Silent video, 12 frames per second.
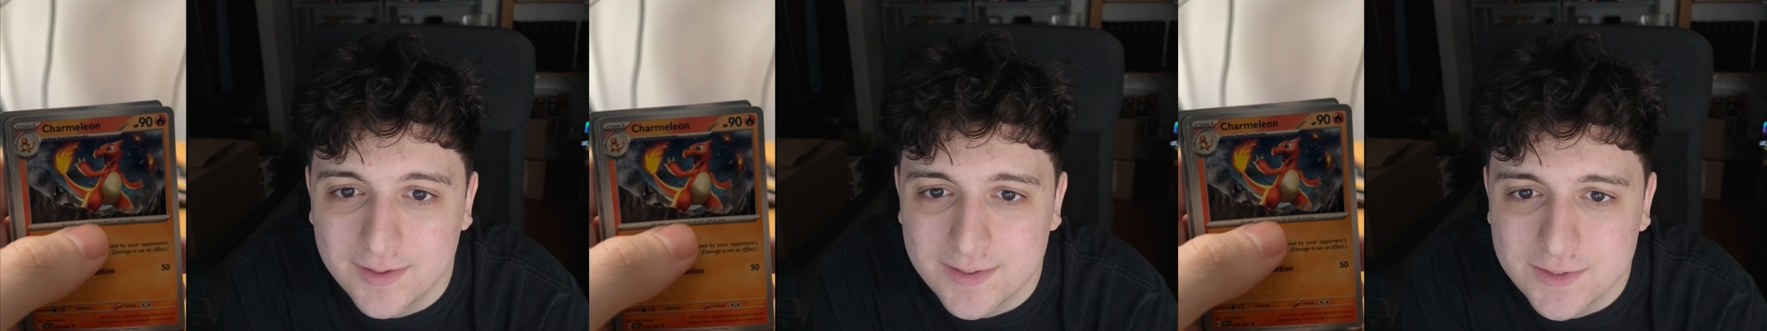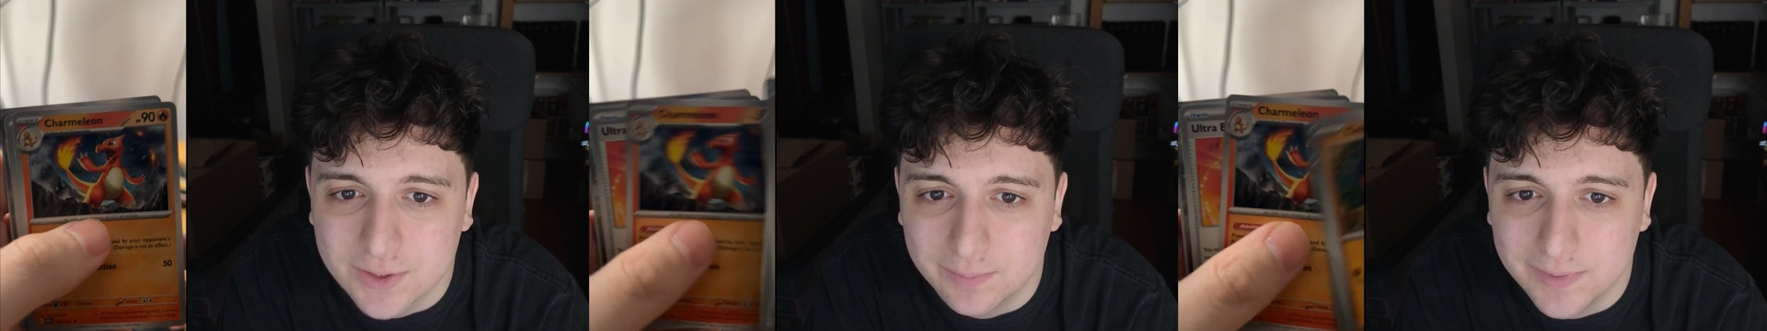
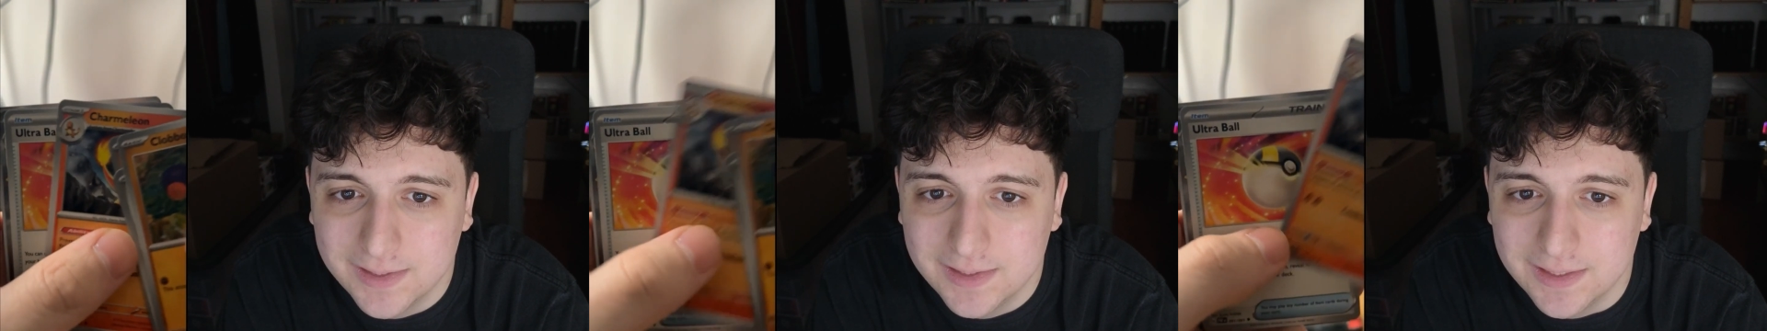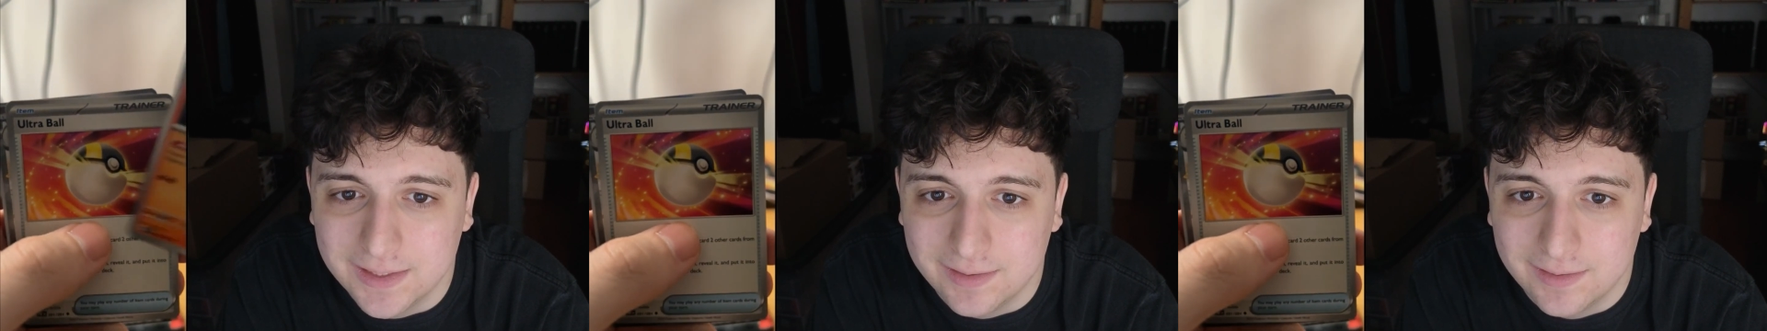
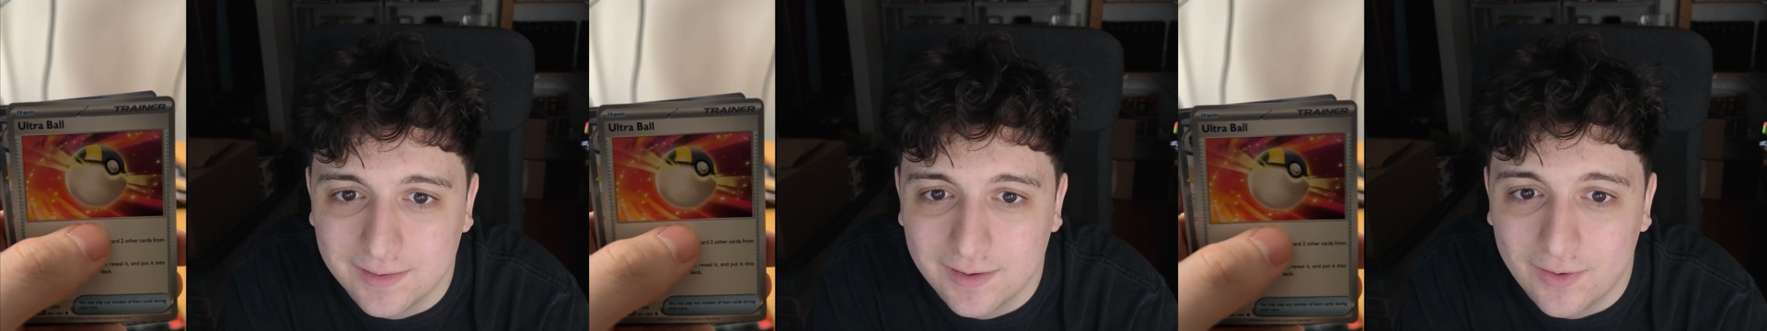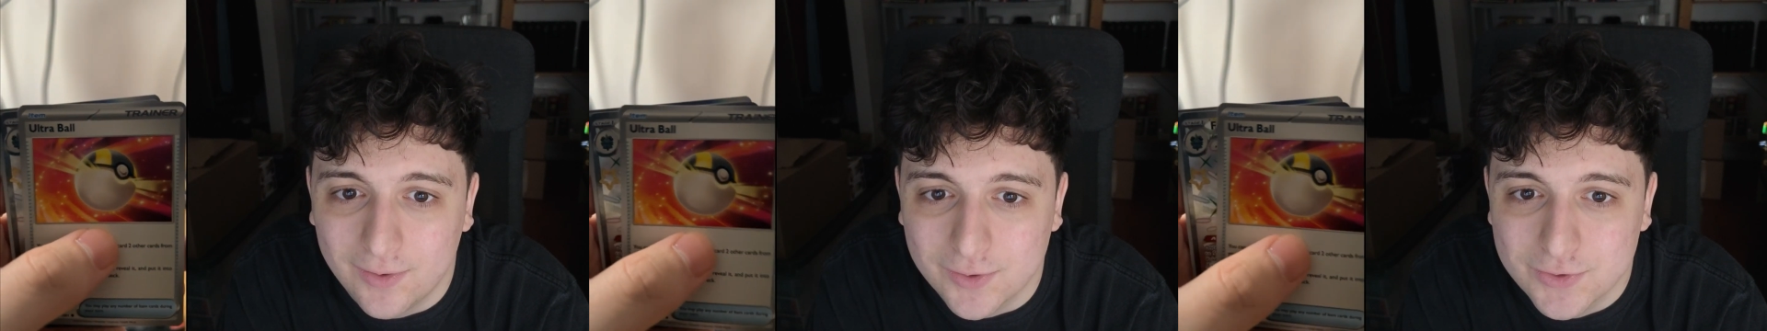Charmeleon,
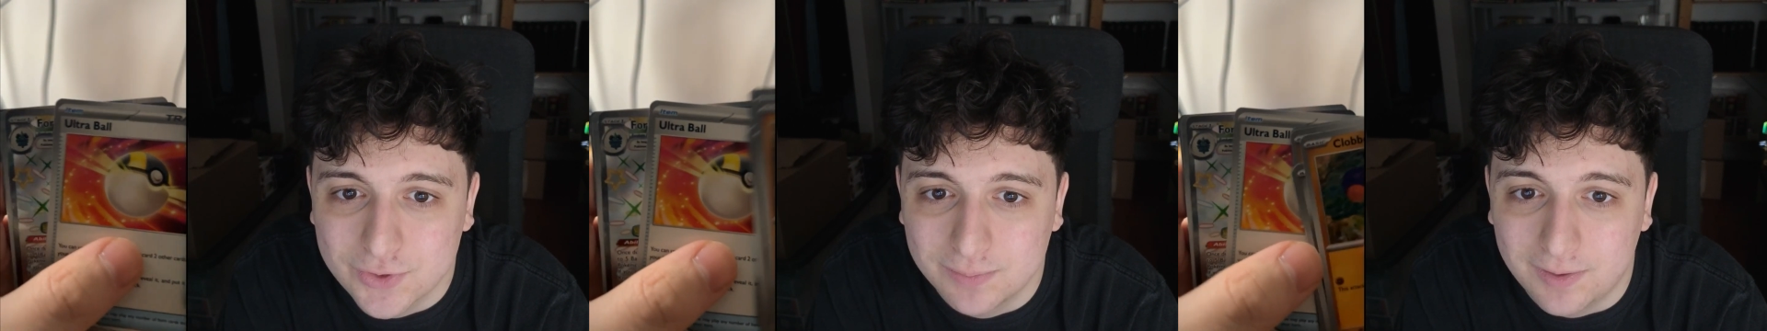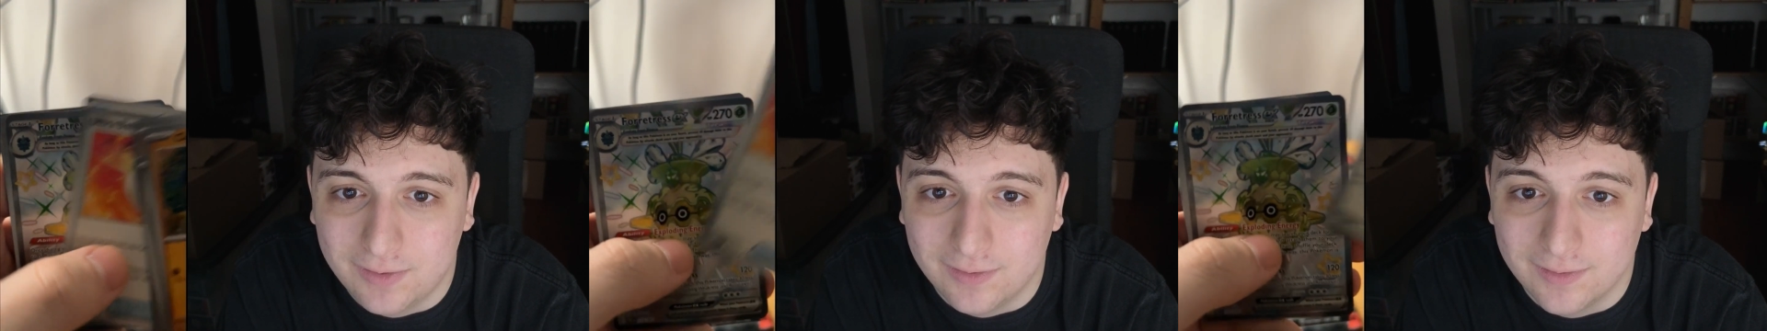Ultra
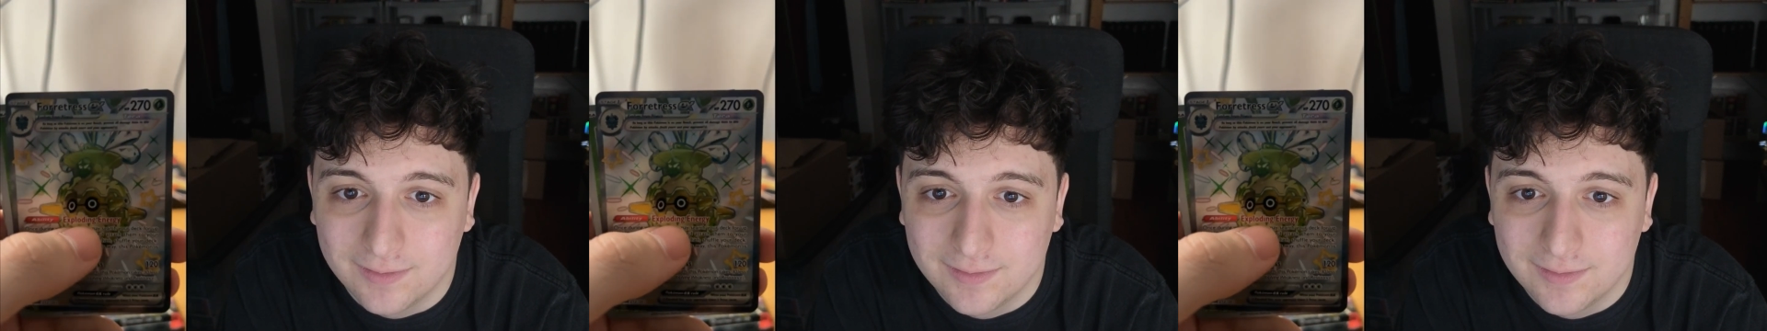Ball.